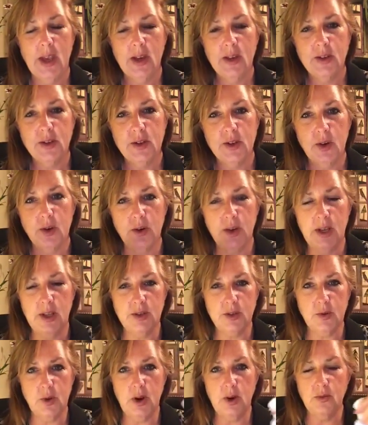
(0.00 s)
So it's
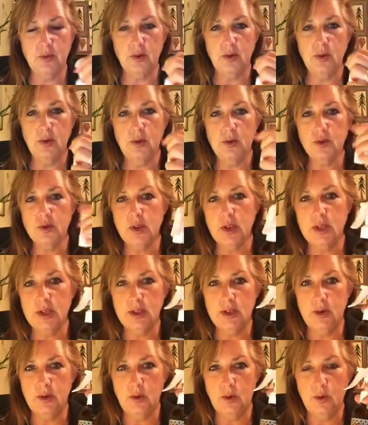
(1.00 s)
great for
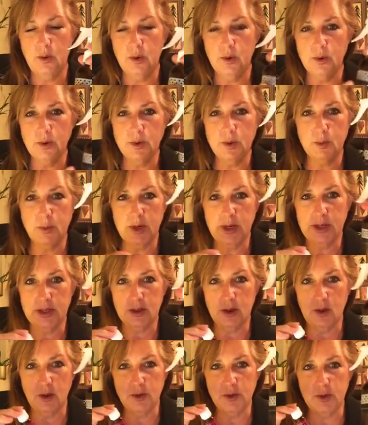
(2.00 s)
neutralizing odors, but it's
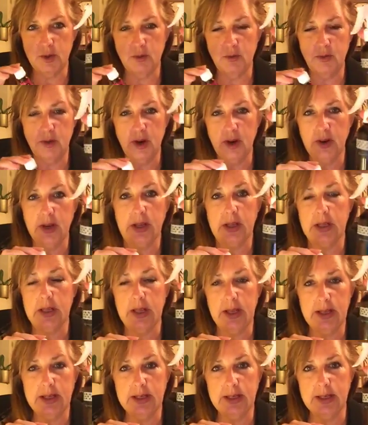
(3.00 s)
also very
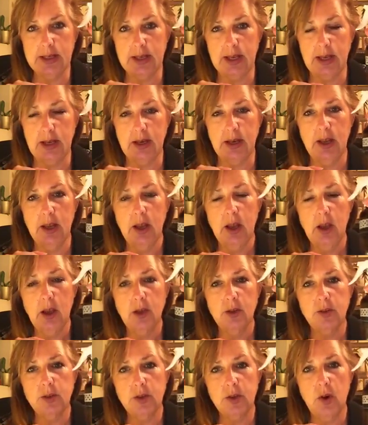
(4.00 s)
cleansing.
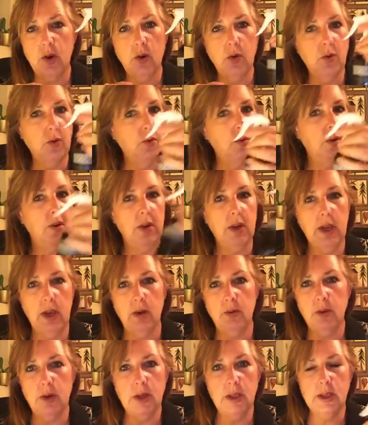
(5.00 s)
So get
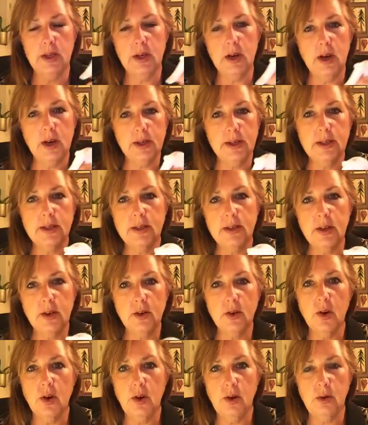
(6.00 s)
rid of the toxins in
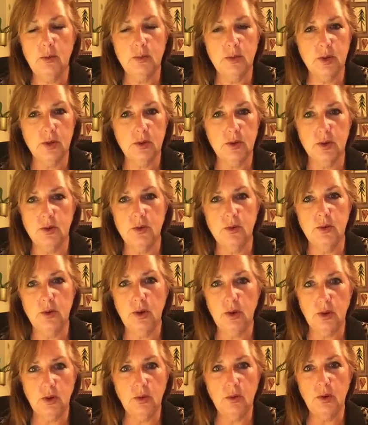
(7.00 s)
your homes. Those are
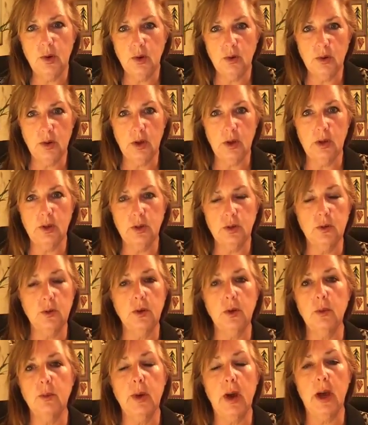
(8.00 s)
doing you no good, doing
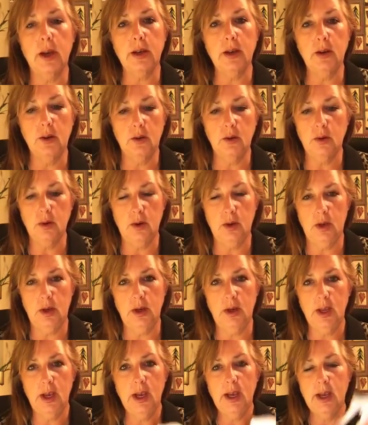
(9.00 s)
your body no good.
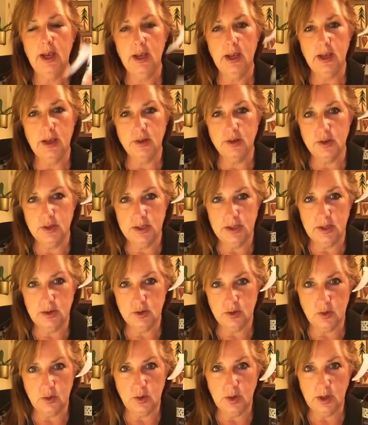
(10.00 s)
Get your
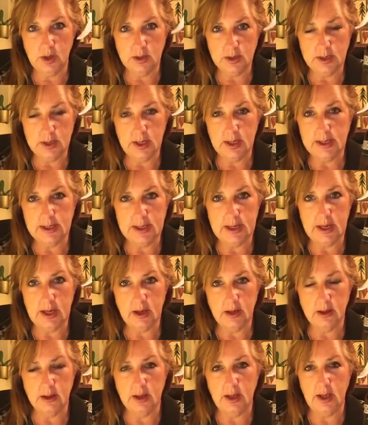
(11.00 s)
essential oils nice and
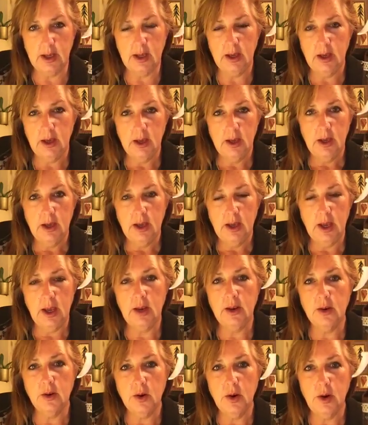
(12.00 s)
healthy in
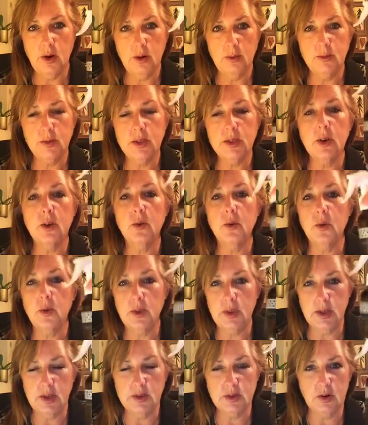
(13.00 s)
your home. So
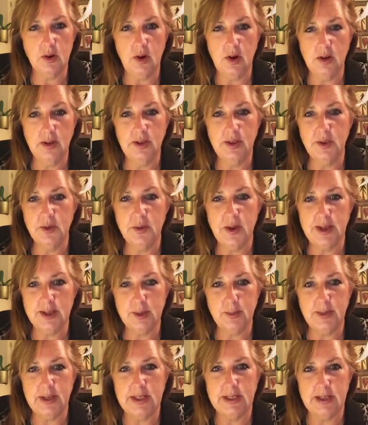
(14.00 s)
these are all in the
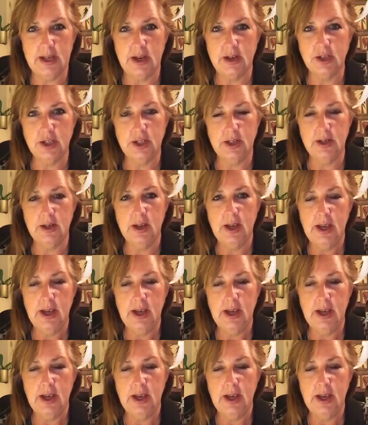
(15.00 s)
recipe section.